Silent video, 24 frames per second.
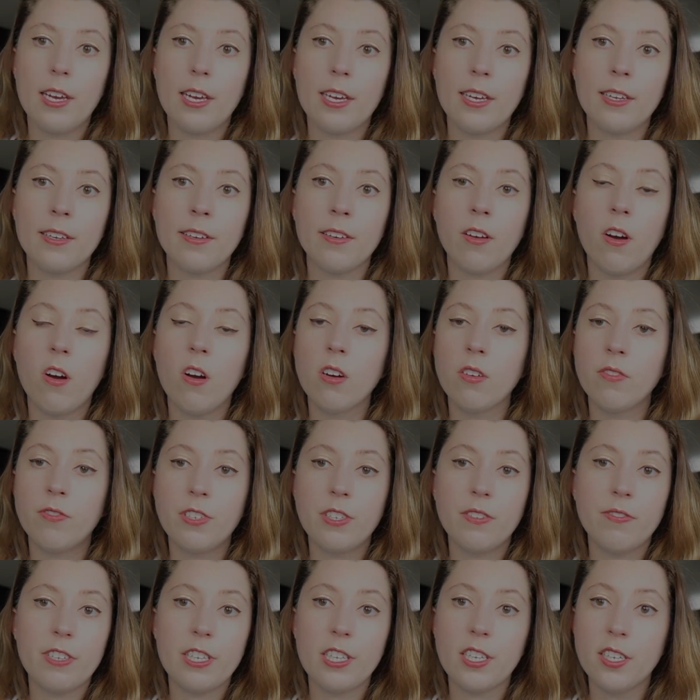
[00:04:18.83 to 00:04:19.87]
in
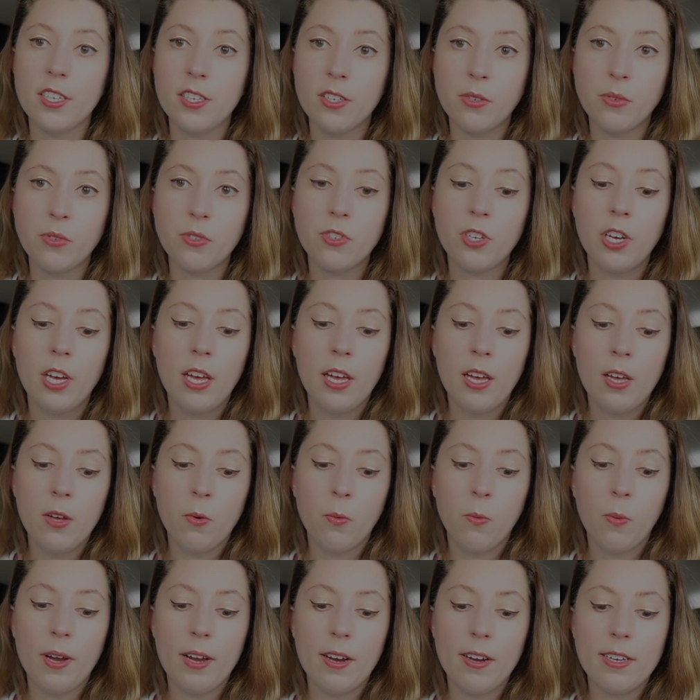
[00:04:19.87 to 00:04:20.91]
RV videos,
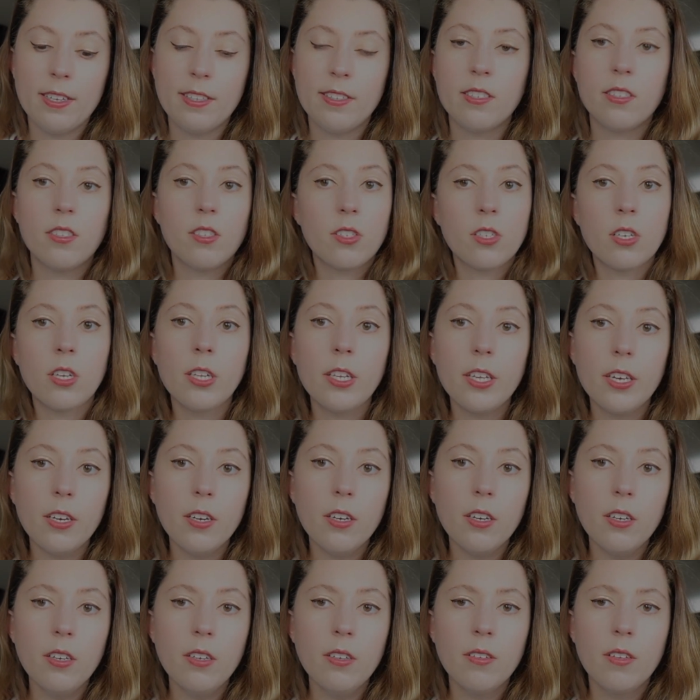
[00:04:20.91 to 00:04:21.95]
where it's this
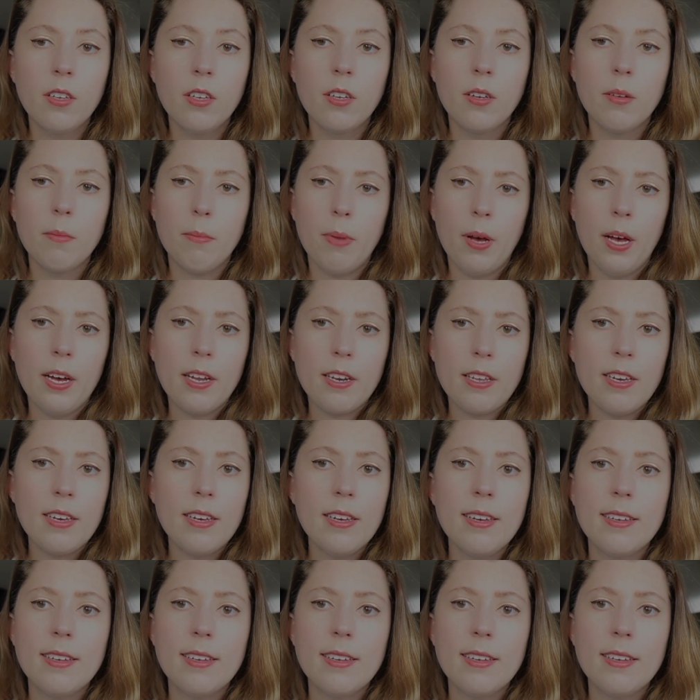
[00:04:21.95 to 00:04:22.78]
clear putty,